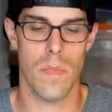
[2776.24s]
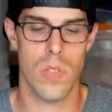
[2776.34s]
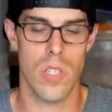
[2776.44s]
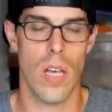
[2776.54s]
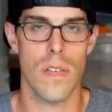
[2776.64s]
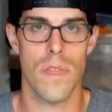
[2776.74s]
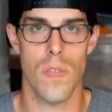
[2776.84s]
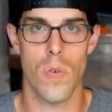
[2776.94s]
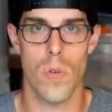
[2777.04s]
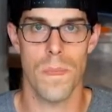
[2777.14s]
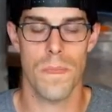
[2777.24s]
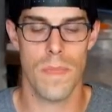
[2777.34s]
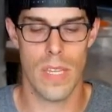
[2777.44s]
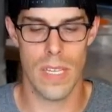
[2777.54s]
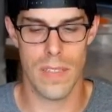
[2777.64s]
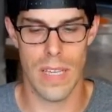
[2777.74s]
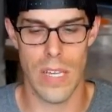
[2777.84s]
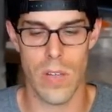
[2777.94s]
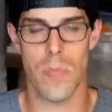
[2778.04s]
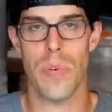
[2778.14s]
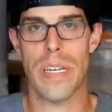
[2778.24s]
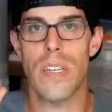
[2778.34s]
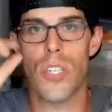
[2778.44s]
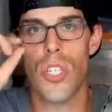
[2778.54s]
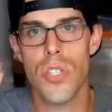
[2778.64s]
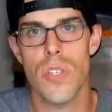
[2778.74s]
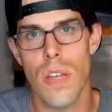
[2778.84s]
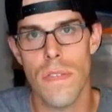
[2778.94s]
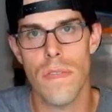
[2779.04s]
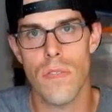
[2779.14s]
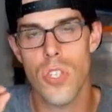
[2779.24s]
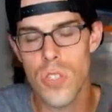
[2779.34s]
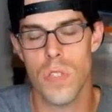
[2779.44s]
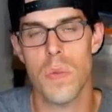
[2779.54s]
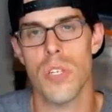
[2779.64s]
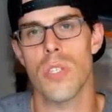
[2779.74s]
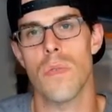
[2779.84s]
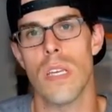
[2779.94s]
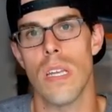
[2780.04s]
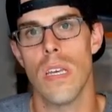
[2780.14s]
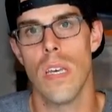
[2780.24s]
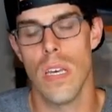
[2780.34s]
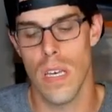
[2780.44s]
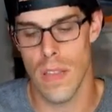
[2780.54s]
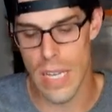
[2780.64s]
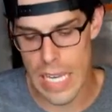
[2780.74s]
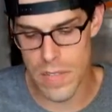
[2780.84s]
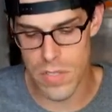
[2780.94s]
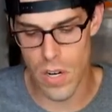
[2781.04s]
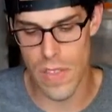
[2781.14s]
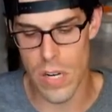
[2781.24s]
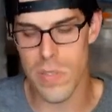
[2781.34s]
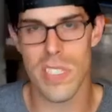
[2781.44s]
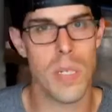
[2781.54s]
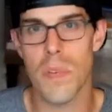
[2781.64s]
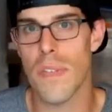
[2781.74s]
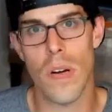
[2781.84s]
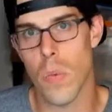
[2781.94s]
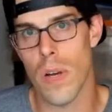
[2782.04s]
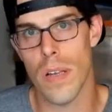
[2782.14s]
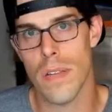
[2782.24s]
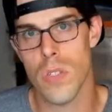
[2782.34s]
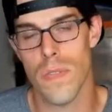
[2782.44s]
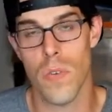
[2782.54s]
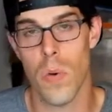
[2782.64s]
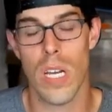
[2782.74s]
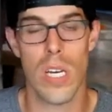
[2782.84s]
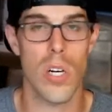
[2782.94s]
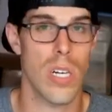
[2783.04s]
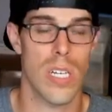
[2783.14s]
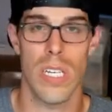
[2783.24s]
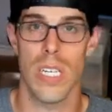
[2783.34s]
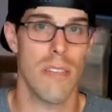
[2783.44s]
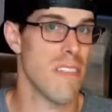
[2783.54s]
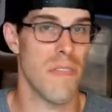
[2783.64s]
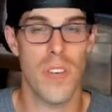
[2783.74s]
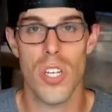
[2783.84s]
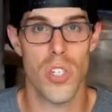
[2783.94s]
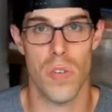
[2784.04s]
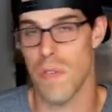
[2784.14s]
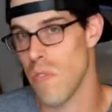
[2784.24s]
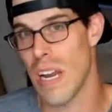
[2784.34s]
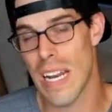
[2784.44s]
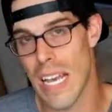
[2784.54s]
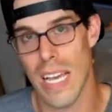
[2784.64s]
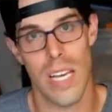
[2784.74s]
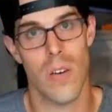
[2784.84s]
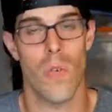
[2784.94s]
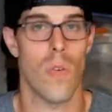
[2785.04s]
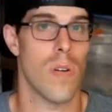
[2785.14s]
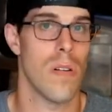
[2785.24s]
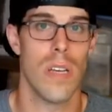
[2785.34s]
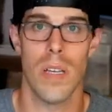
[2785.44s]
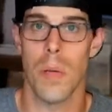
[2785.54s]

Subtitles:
solid fuel is that you can bring just as much as you need. The negatives are they don't simmer very well, so if you want to cook fish or fry an egg or